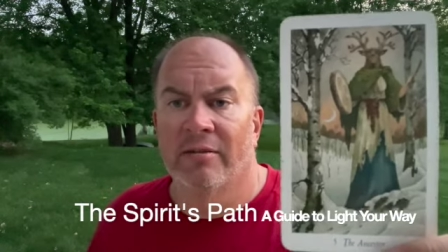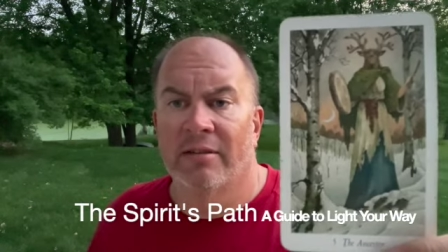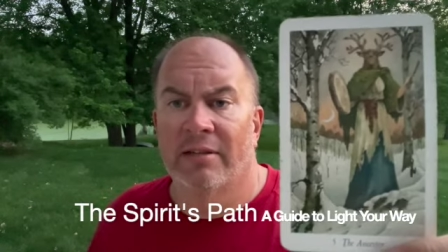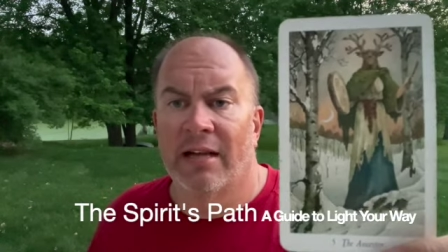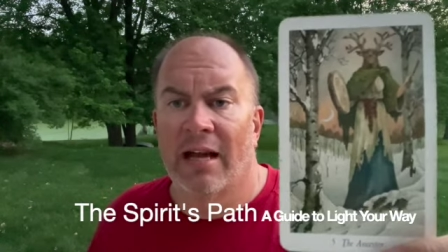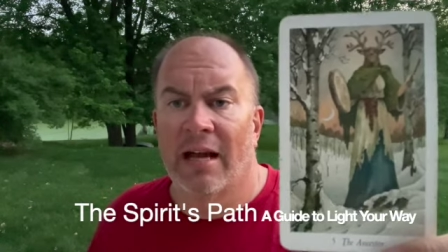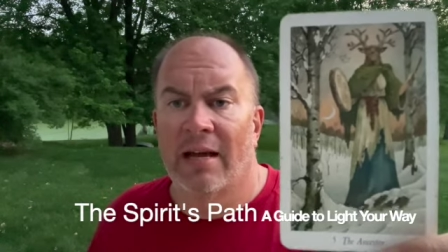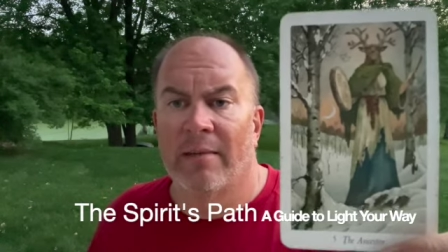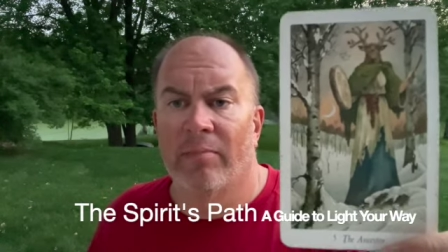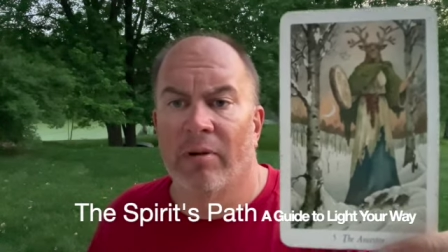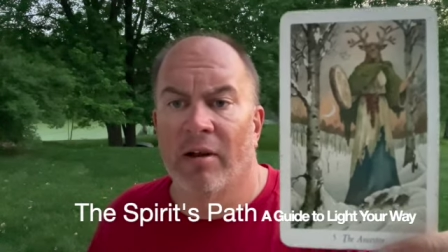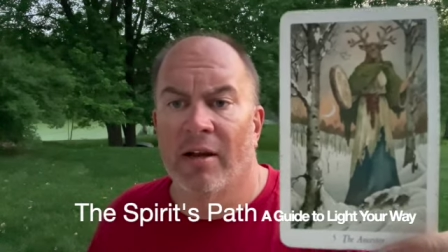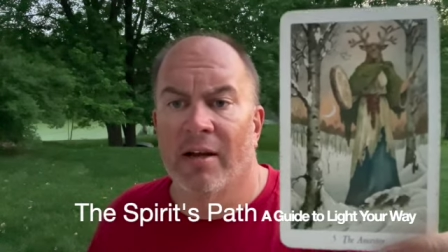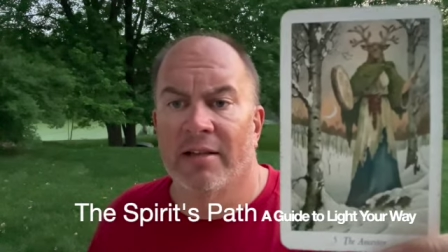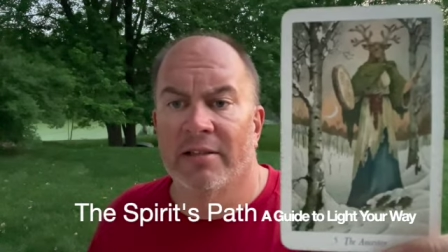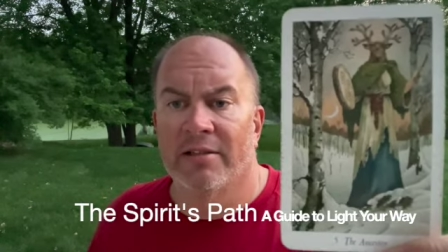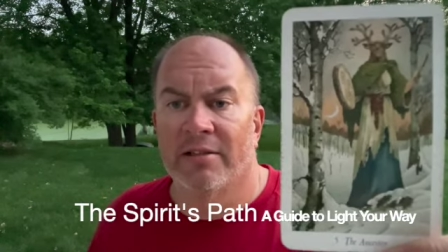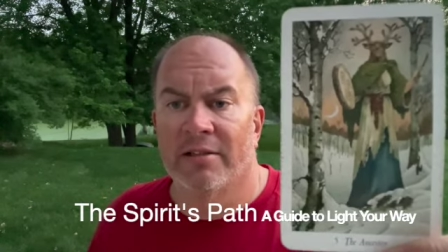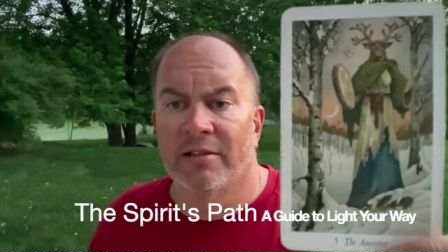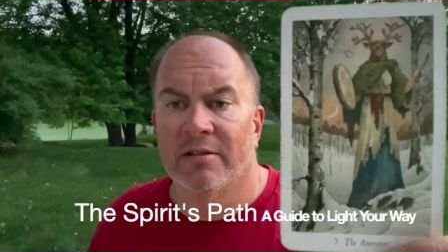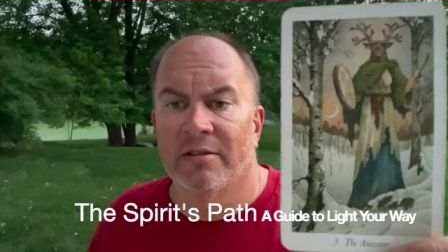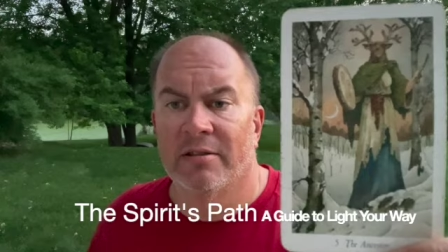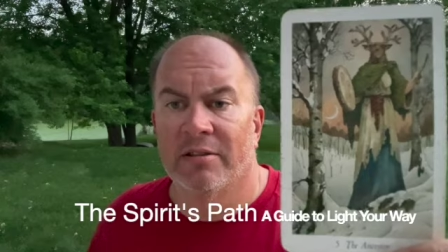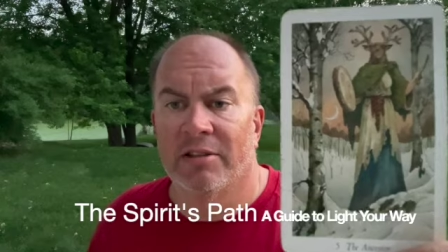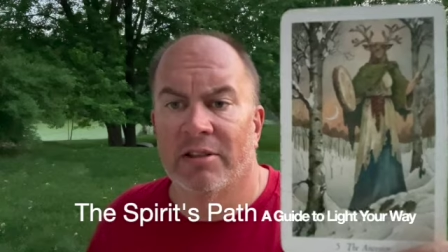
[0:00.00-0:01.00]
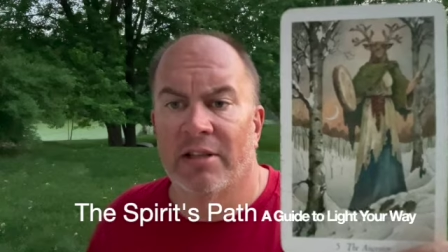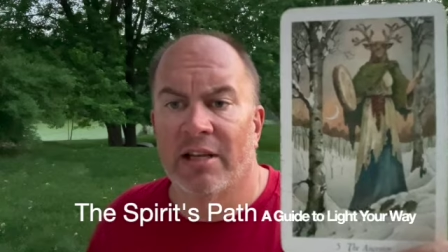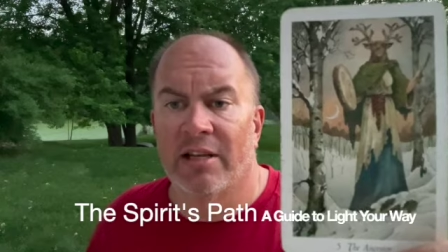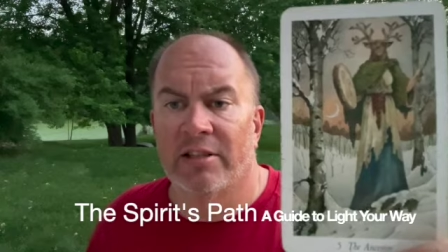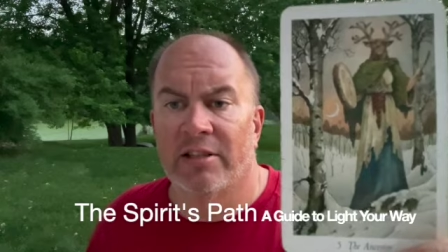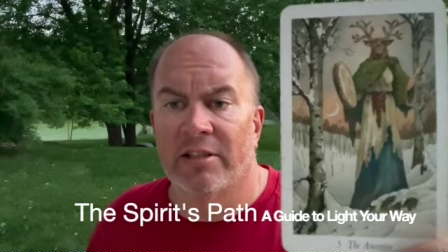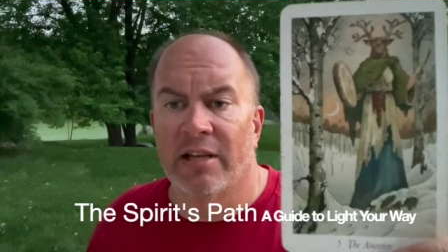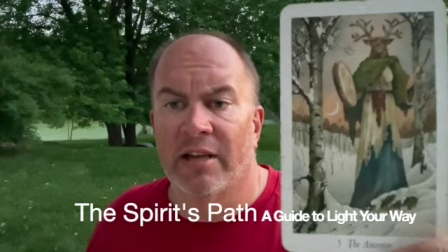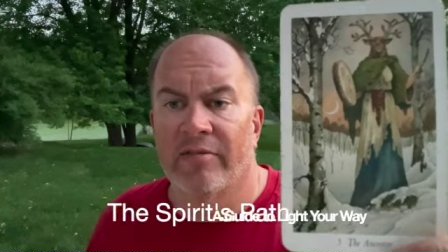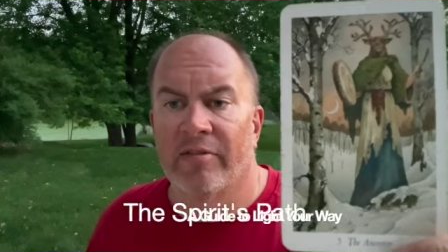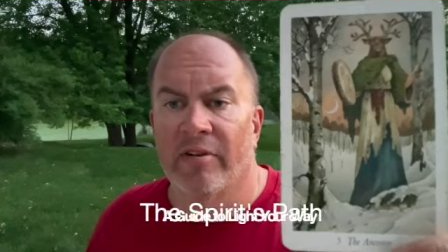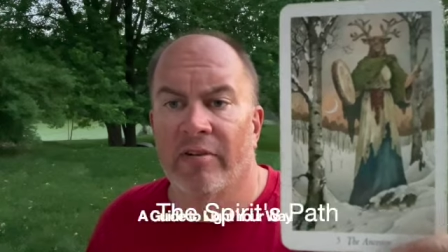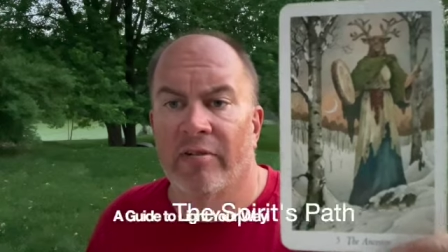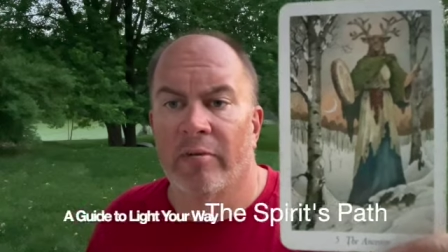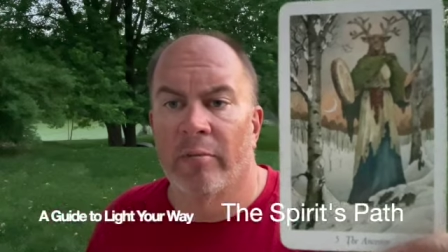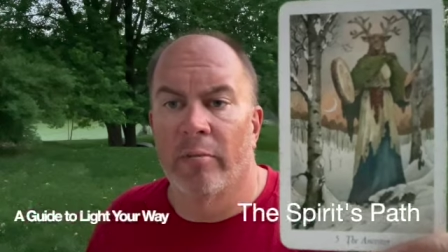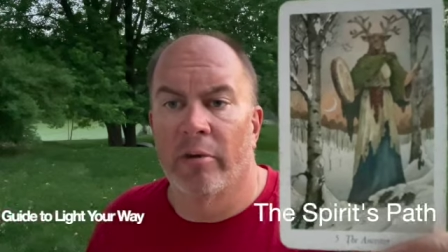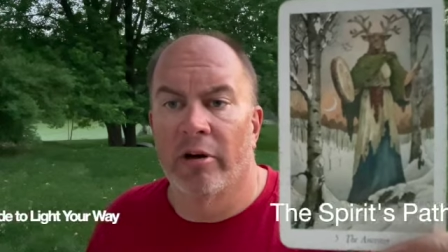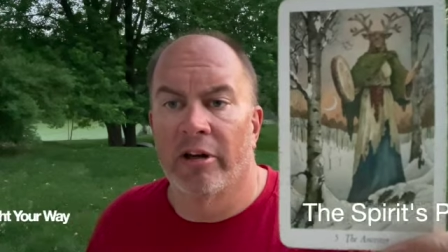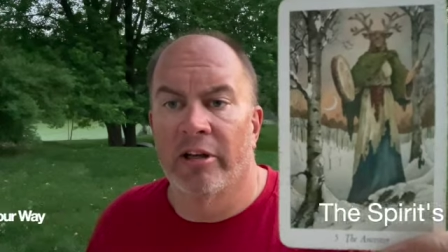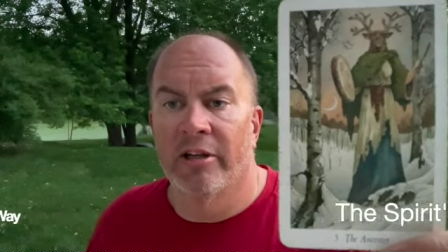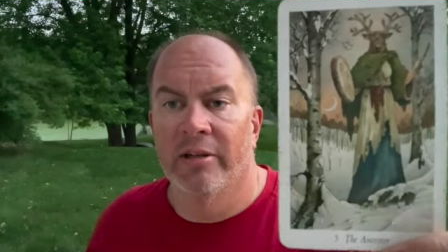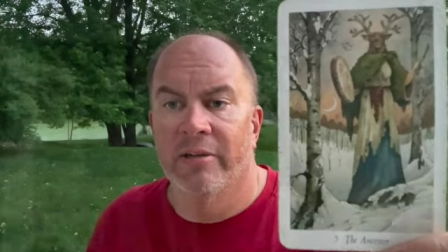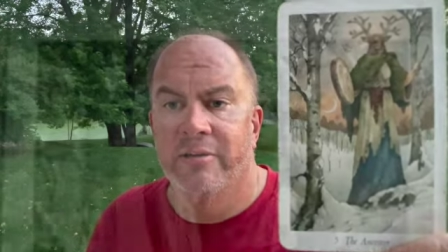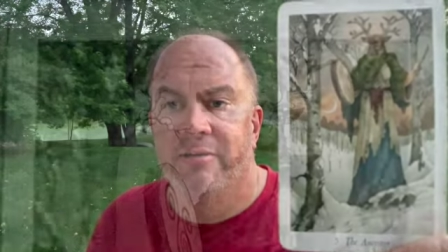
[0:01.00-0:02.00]
God bless. Stay safe,
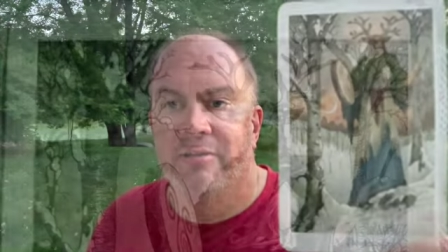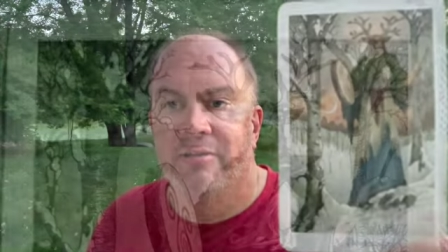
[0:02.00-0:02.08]
everybody.